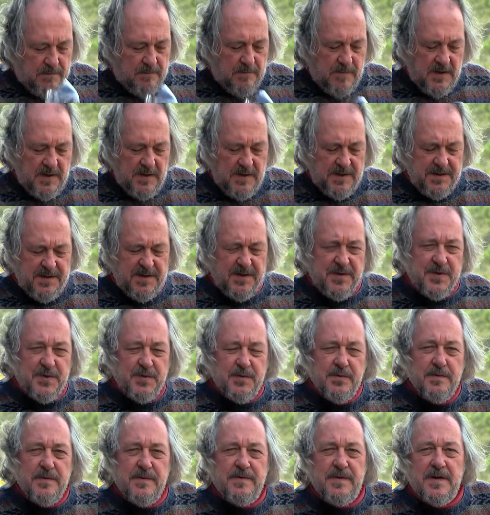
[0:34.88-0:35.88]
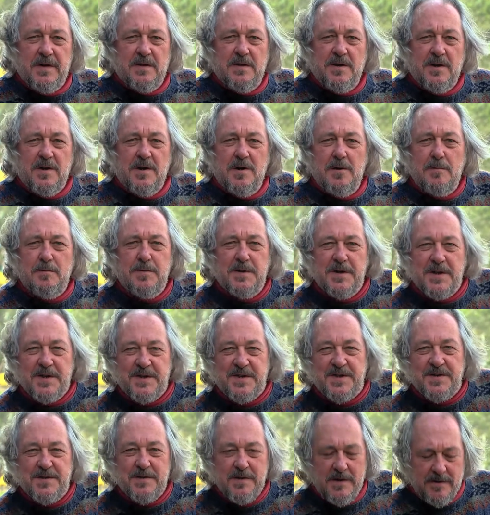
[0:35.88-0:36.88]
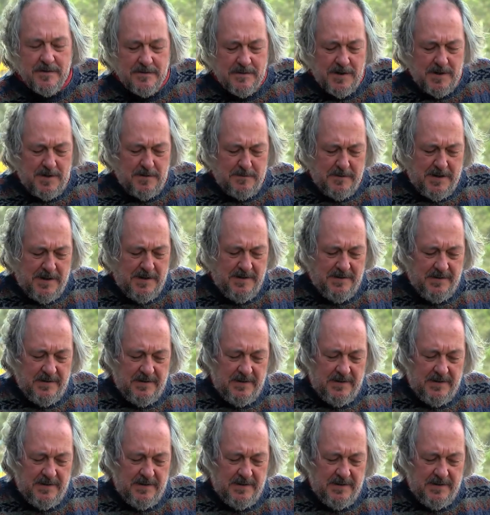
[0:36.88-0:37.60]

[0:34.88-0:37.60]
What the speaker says: It has a terrifically complex aroma